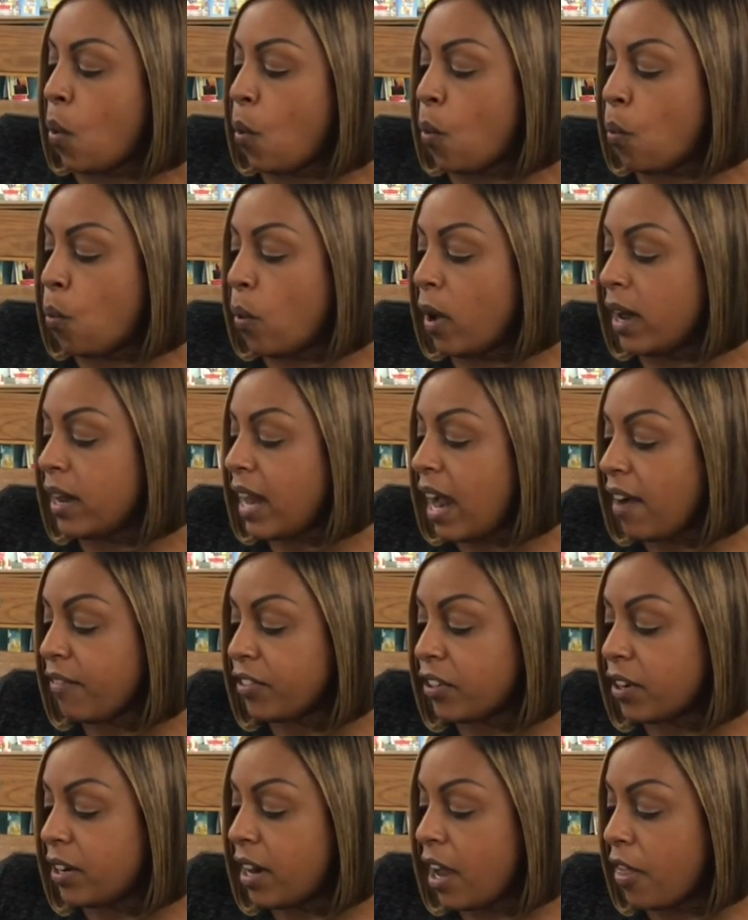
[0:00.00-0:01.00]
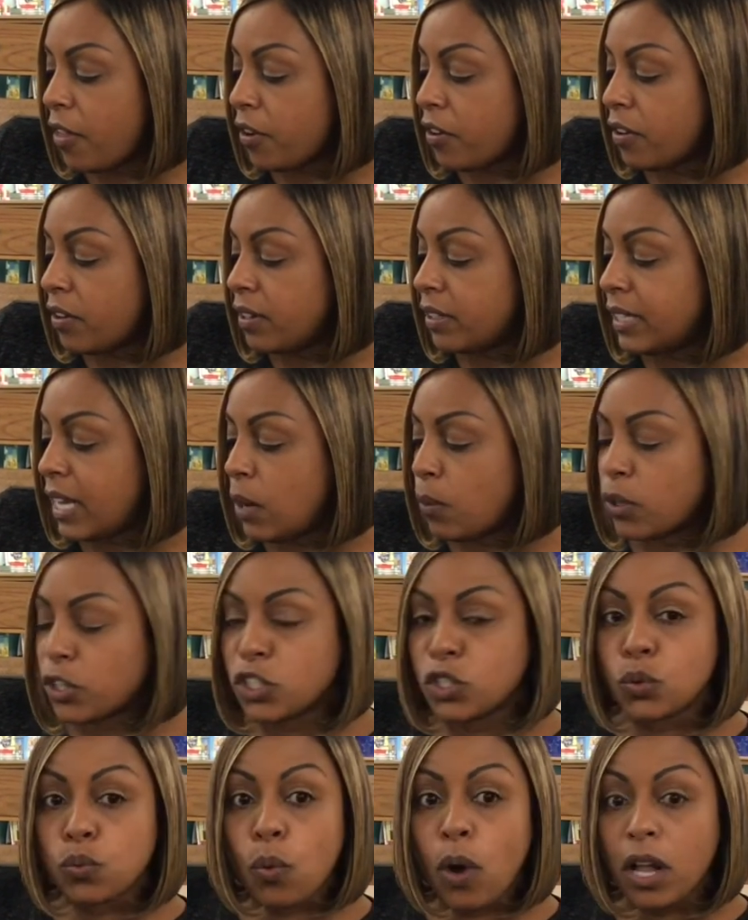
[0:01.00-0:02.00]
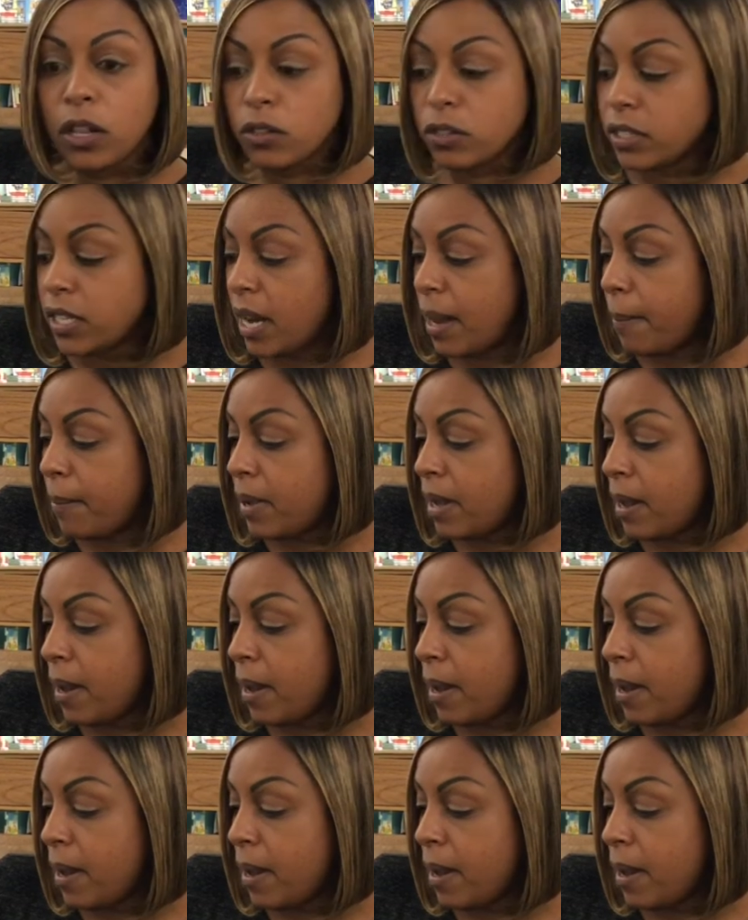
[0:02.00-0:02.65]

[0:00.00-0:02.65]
One after another, they were swallowed up